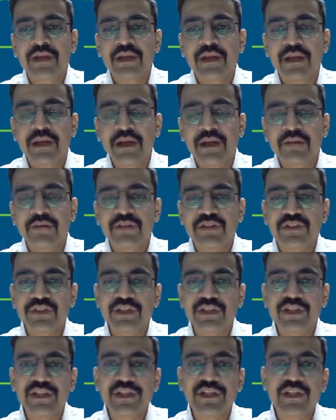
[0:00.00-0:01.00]
and which is
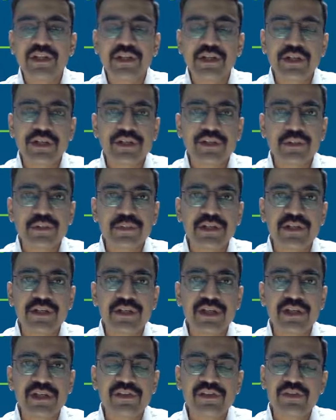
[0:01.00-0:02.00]
an
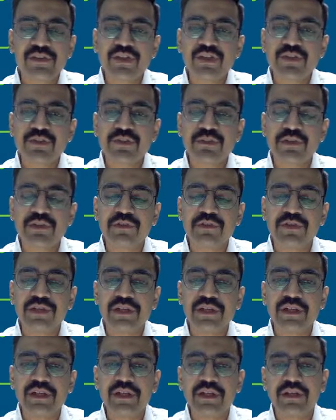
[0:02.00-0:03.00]
interdisciplinary research
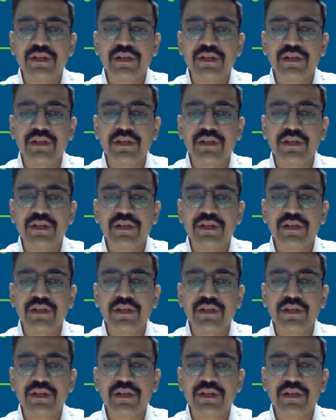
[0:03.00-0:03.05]
between